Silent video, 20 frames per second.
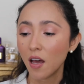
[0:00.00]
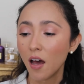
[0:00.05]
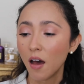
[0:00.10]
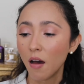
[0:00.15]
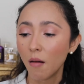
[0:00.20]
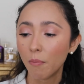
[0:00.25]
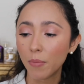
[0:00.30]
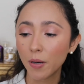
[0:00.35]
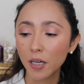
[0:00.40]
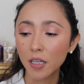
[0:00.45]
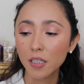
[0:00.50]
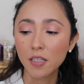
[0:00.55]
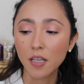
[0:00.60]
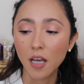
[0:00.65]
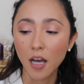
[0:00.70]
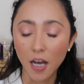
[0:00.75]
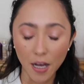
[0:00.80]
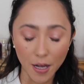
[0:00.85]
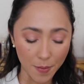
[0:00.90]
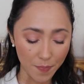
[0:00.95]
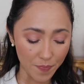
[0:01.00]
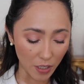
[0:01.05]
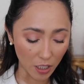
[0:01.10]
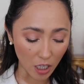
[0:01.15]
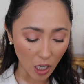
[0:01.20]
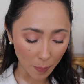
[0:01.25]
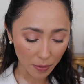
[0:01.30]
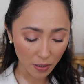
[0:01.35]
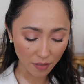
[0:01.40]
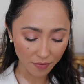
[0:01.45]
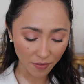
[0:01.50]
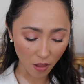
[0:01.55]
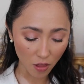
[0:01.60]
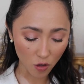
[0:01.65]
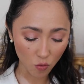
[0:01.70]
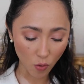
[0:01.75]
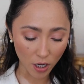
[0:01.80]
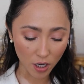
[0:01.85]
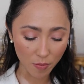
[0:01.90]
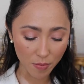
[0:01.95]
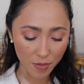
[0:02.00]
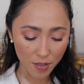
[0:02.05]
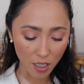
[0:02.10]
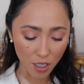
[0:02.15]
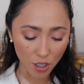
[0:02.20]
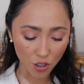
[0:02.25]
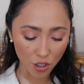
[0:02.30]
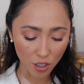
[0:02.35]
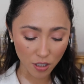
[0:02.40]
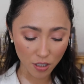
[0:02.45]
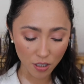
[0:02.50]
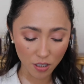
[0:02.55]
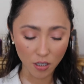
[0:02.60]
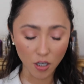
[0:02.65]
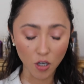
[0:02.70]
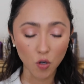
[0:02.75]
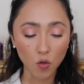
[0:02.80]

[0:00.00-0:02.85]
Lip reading: But a couple of other recommendations.